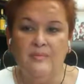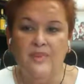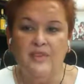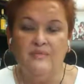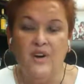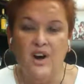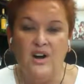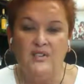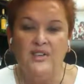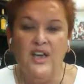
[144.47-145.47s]

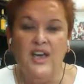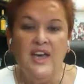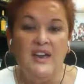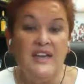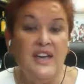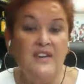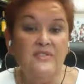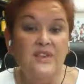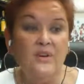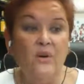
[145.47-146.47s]
involved, and it
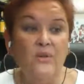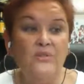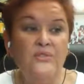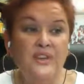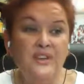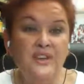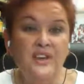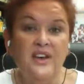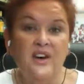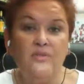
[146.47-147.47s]
gave the whole
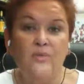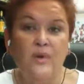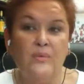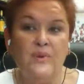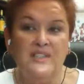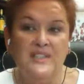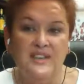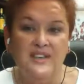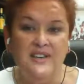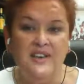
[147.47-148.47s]
feeling of what we
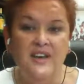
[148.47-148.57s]
did,